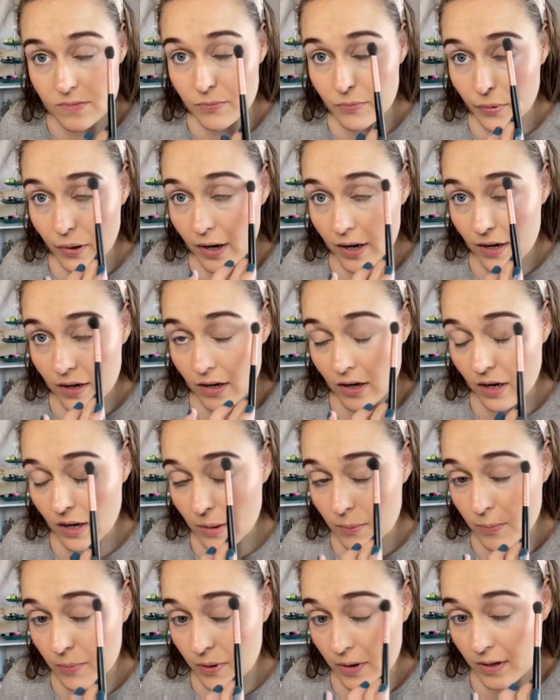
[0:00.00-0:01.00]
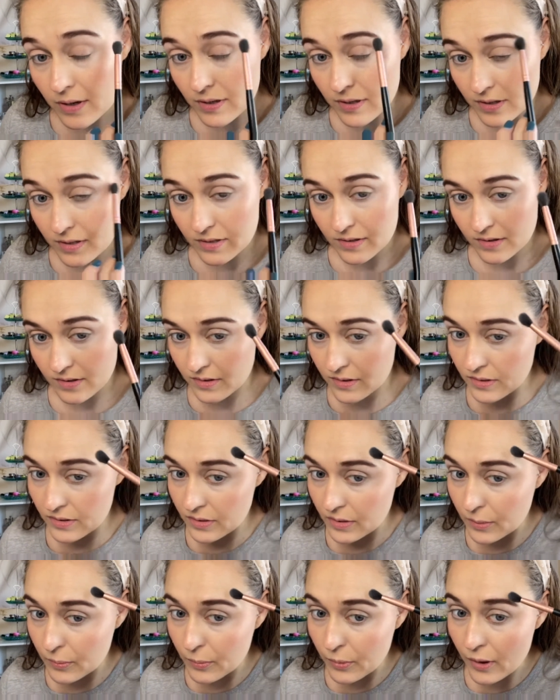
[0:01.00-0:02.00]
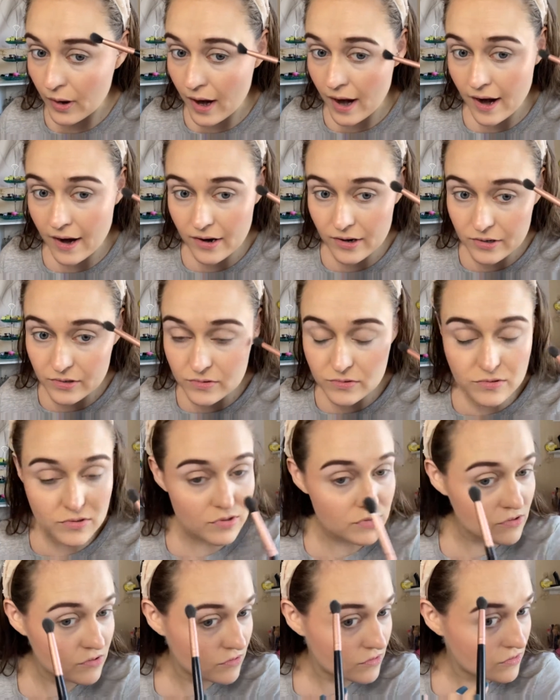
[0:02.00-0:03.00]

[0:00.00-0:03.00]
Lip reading: Brighten up the brows.